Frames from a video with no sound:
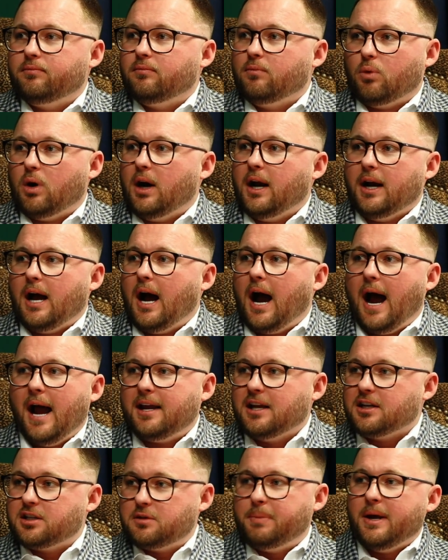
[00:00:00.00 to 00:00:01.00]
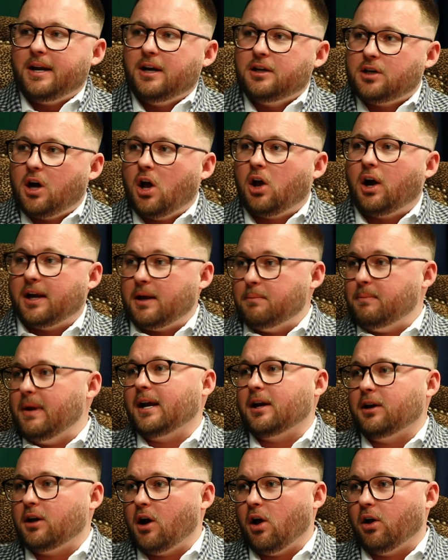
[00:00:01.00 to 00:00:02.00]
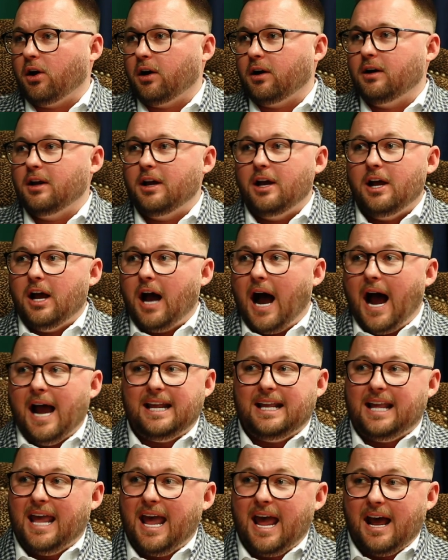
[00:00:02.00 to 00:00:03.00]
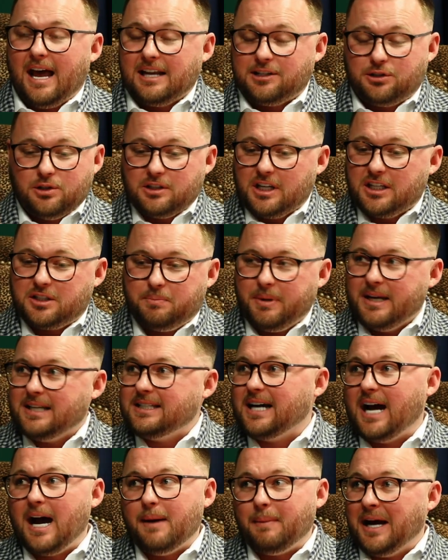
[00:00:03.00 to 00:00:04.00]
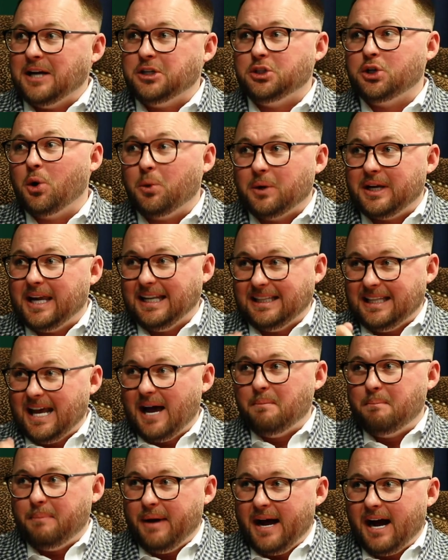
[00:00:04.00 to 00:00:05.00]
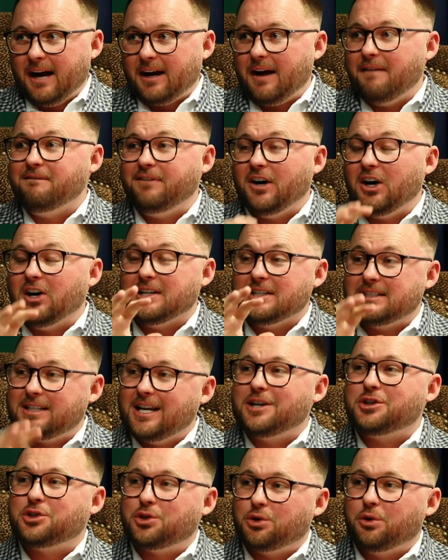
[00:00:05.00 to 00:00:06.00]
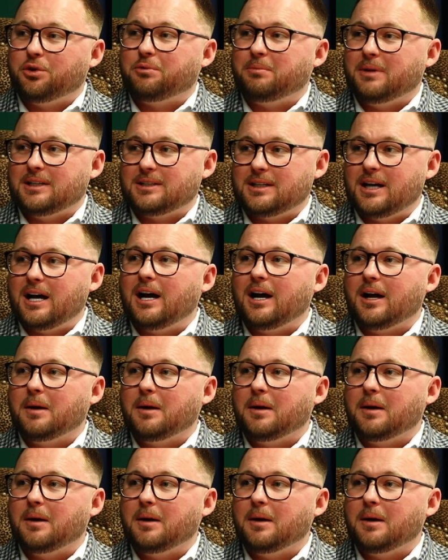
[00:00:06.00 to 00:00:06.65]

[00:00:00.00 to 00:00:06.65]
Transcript: Right? I can spend $1, I can make $1. I can't, as soon as I spend time, I don't get that back. I'm very intentional with my time.